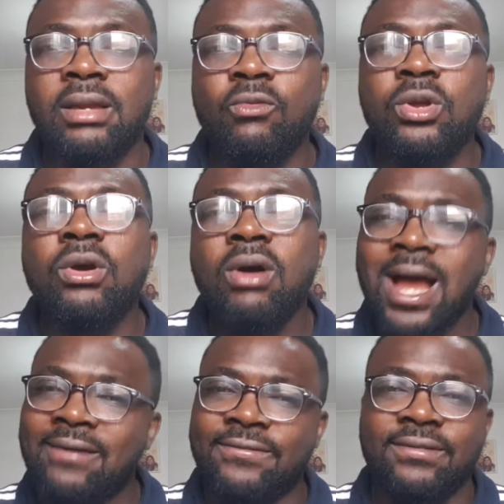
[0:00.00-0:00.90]
We all
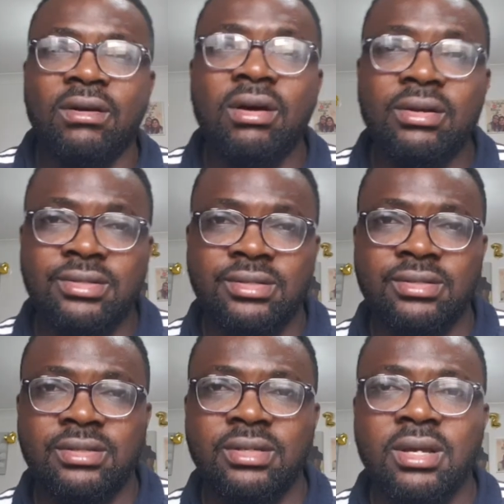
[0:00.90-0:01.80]
have
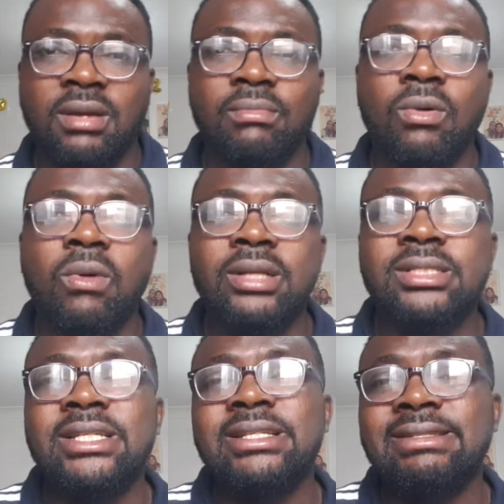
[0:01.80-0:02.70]
flaws, but one
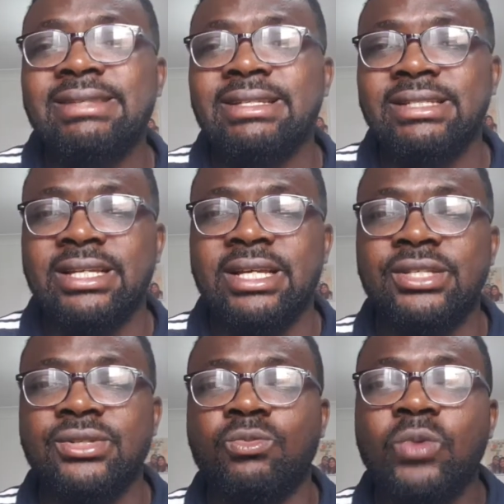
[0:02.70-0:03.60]
thing is certain
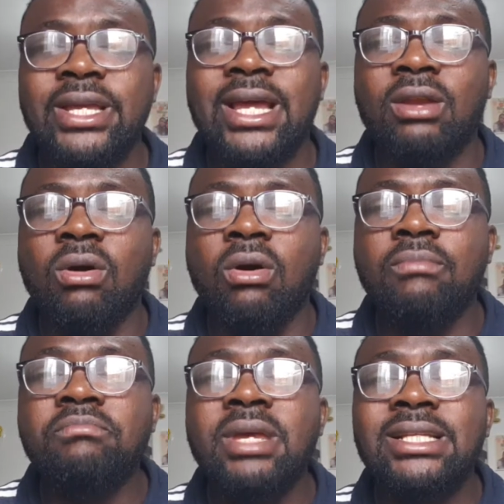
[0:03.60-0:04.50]
is we can all
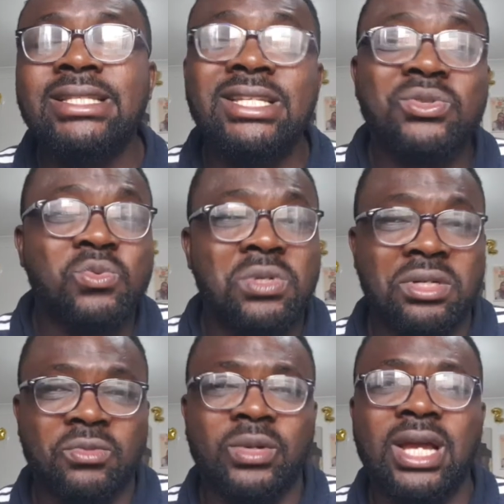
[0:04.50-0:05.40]
make things
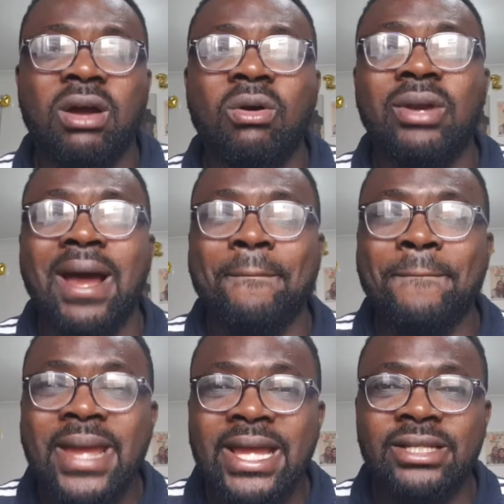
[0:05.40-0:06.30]
work. We can all
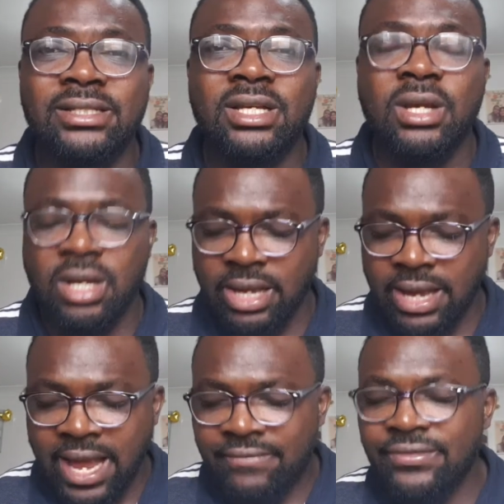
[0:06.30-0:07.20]
amend
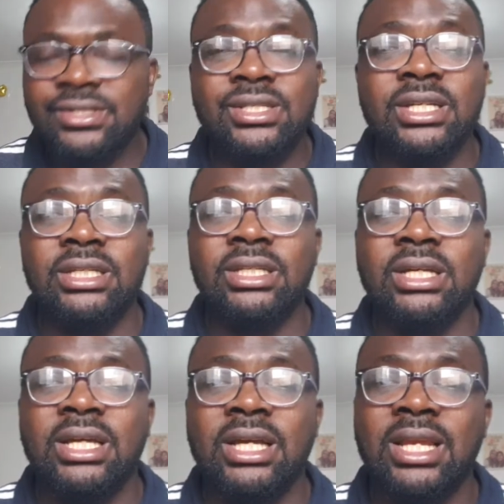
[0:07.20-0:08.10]
everything
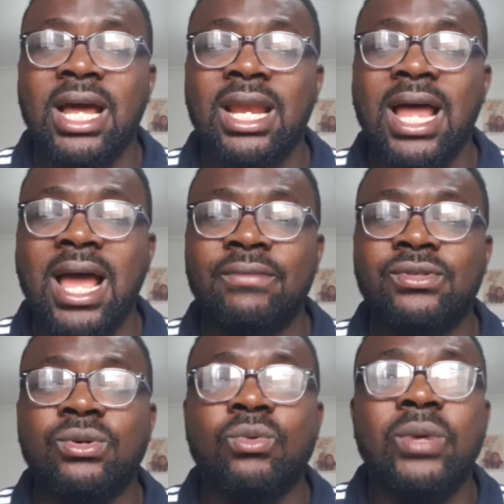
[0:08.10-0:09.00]
in our lives.
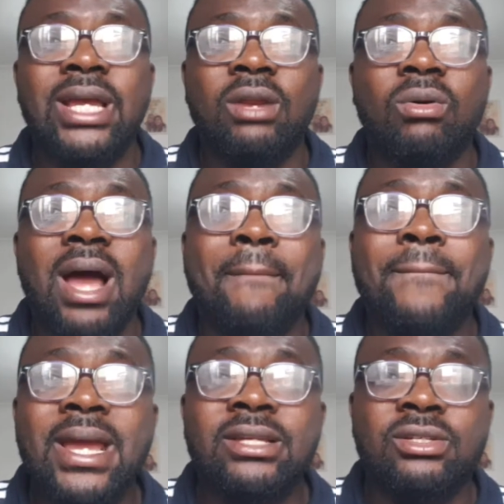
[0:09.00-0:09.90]
So we cannot
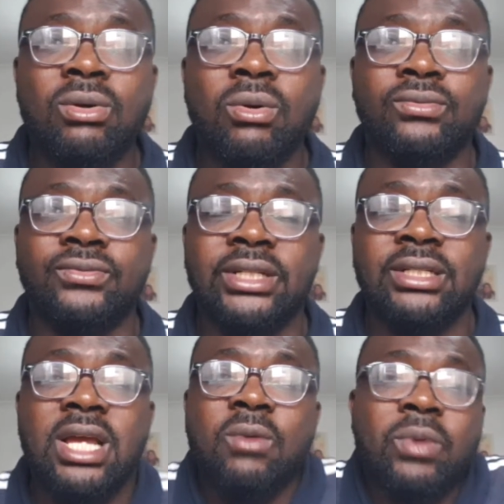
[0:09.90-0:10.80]
amend the whole
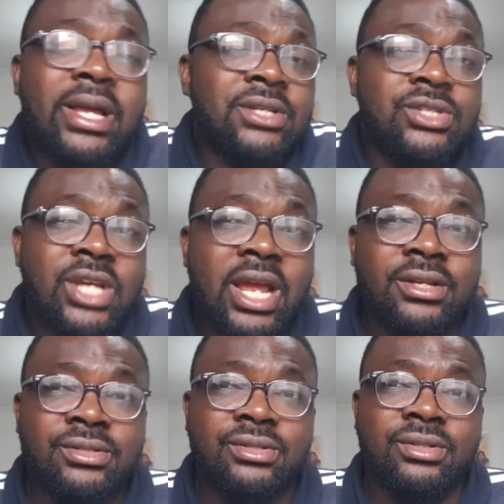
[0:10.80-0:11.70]
thing. We can
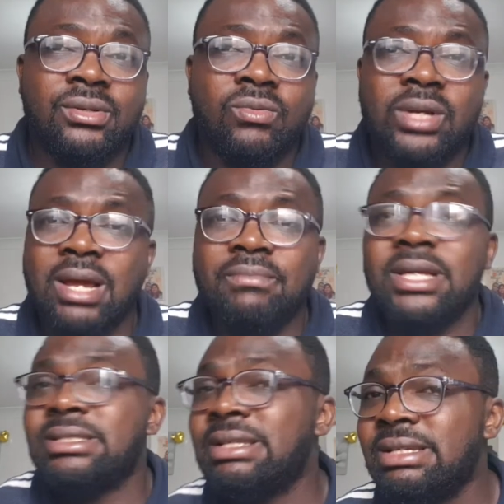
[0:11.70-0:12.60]
change. We can
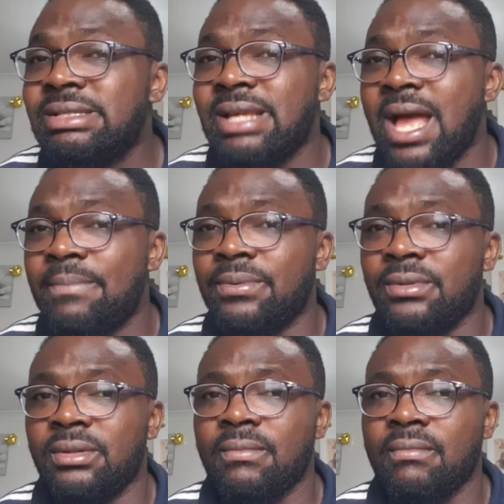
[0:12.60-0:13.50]
make things happen